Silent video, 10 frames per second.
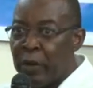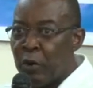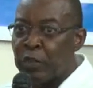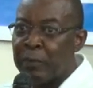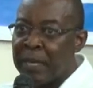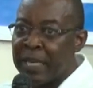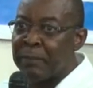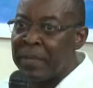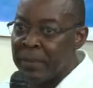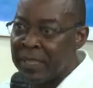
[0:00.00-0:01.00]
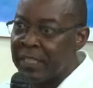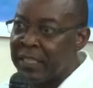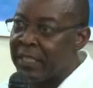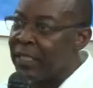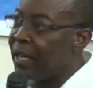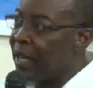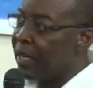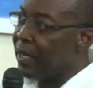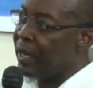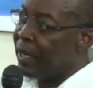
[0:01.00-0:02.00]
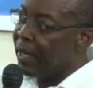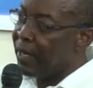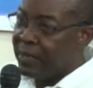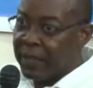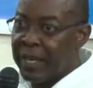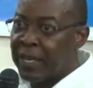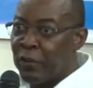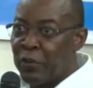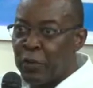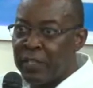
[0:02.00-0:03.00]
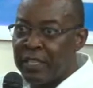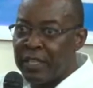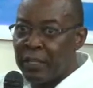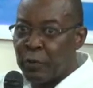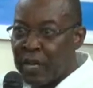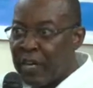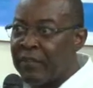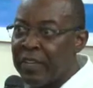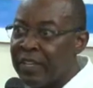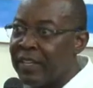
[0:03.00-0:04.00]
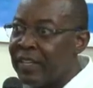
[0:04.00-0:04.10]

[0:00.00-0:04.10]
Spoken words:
Cost minimization under the kind of UHC that we are having,